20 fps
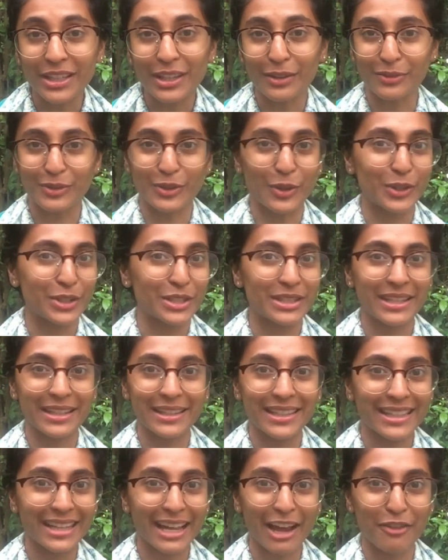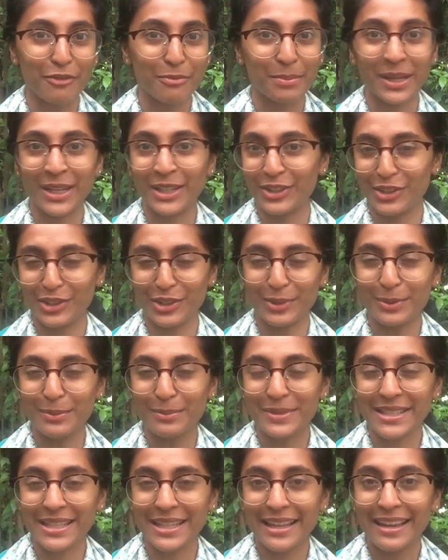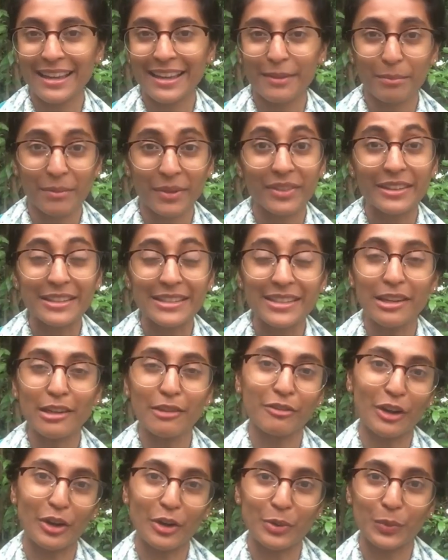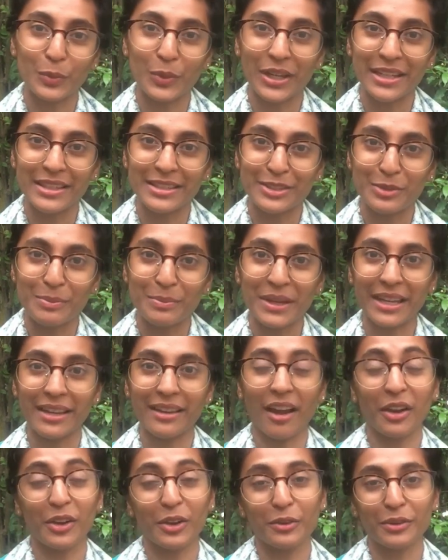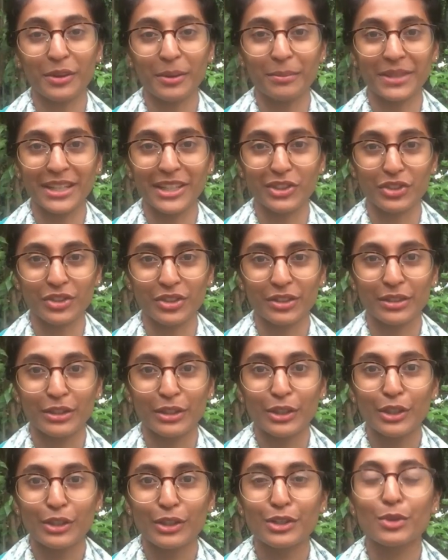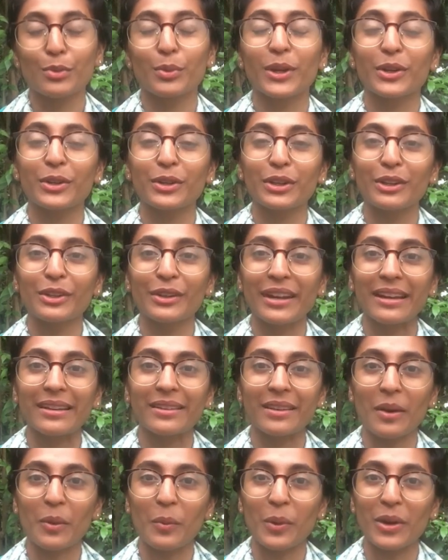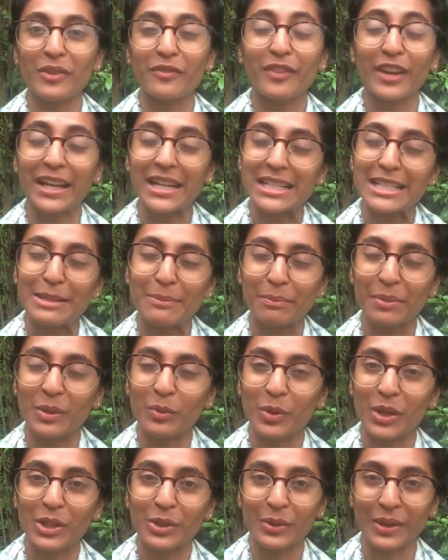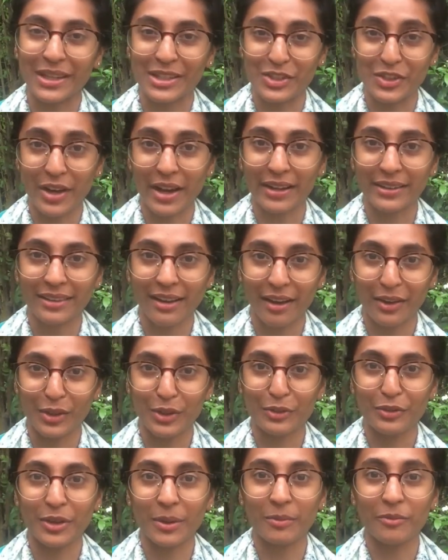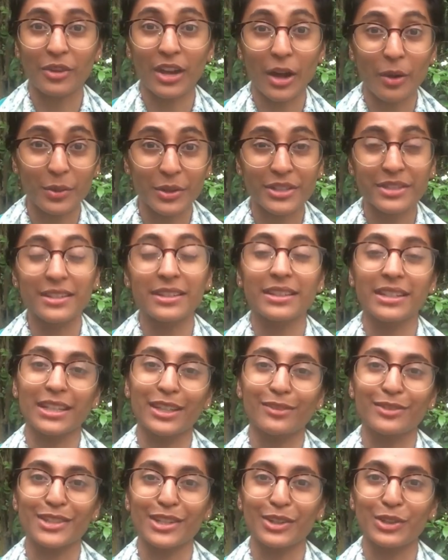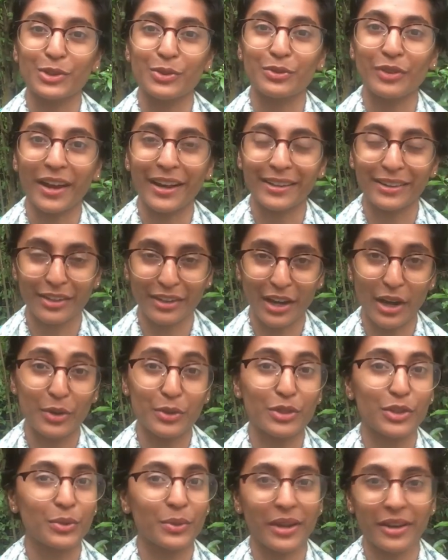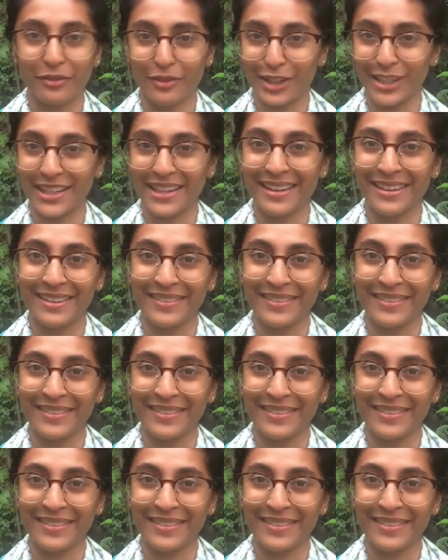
Of course, they didn't have paint tubes, but they still found ways to make color from nature. So we're going to look at one very simple way to extract color from flowers and leaves that you find around you every day.